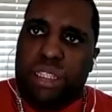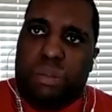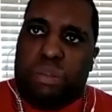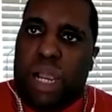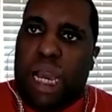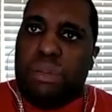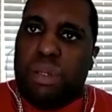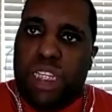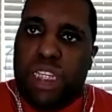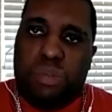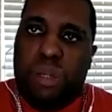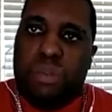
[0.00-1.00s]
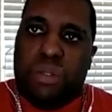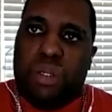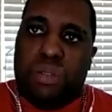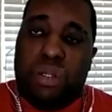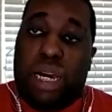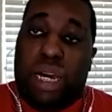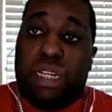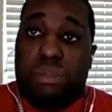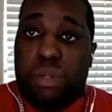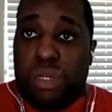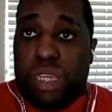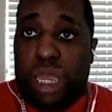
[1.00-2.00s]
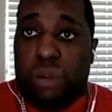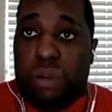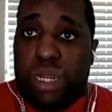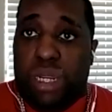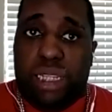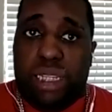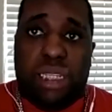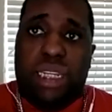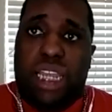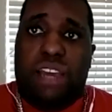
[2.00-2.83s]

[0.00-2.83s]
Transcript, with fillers: The problem is people don't know how to communicate with us.